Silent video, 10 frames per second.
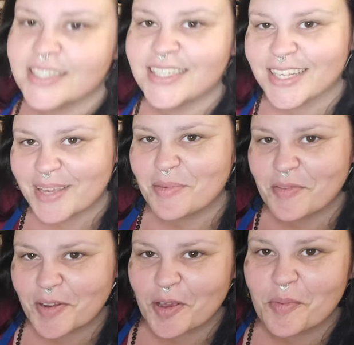just to keep
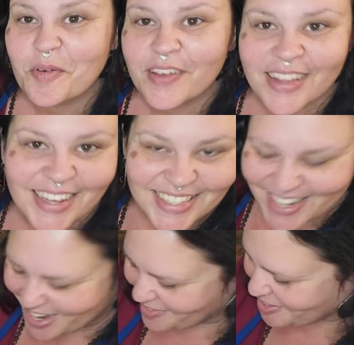the video moving, like I
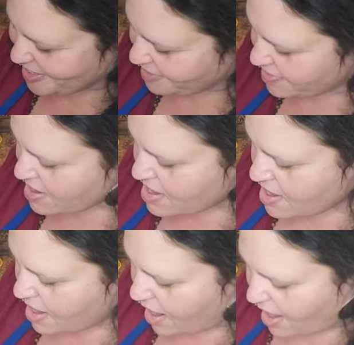said, I have to leave.
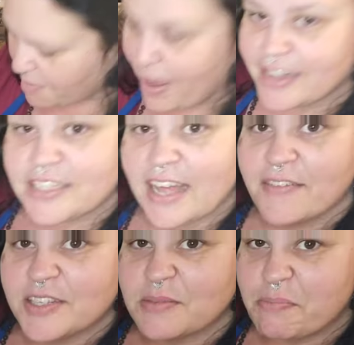I just
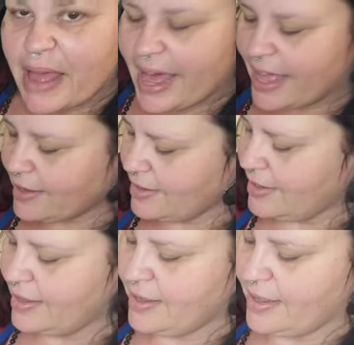have this bag,
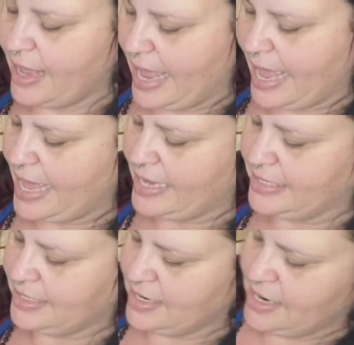and